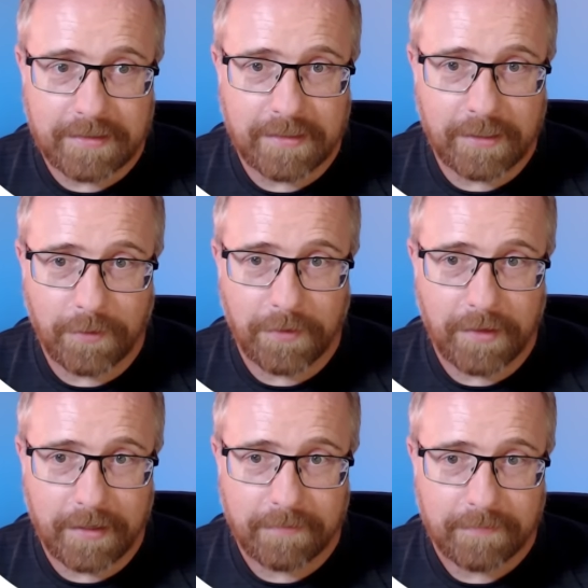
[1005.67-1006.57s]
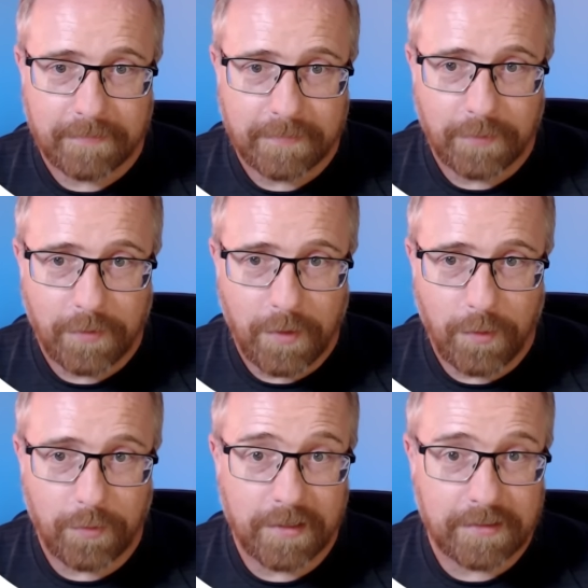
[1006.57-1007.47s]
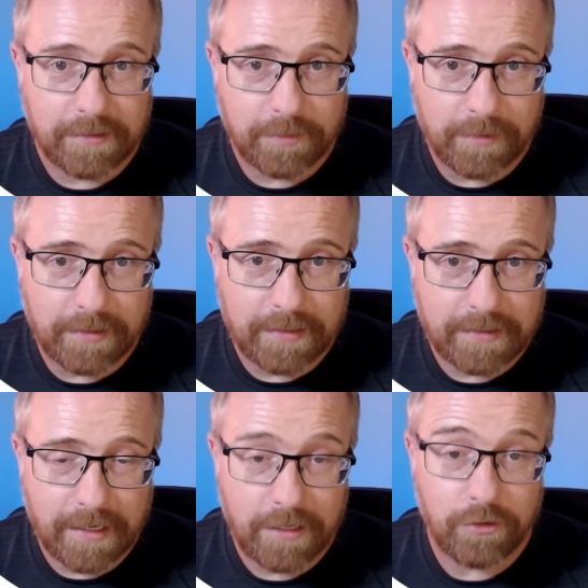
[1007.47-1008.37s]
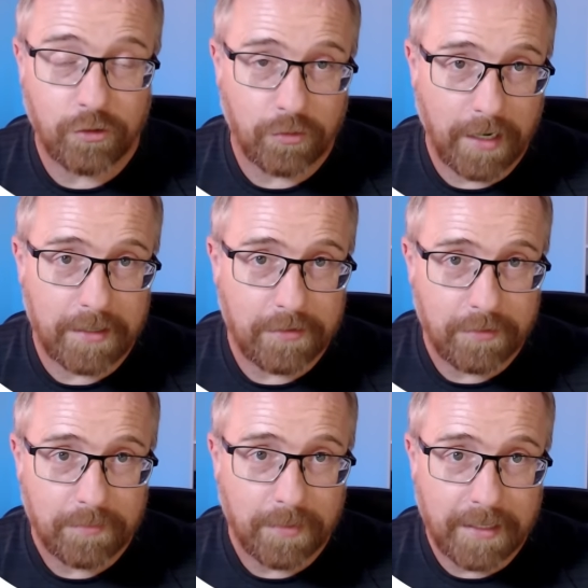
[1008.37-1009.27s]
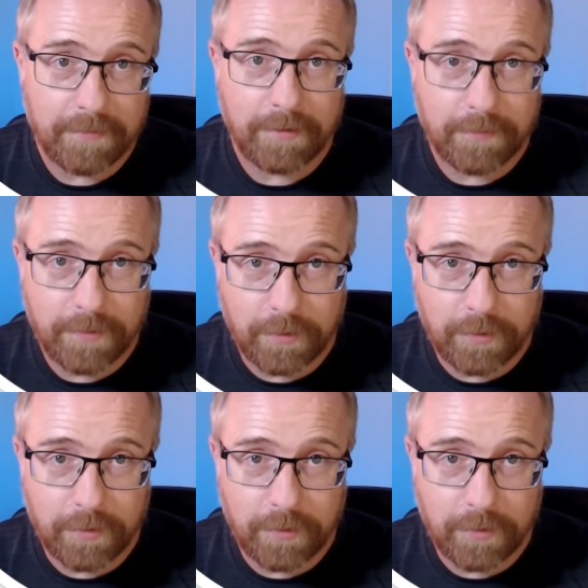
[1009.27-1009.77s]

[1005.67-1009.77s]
single thing through the accessibility scan, you should try to. But even if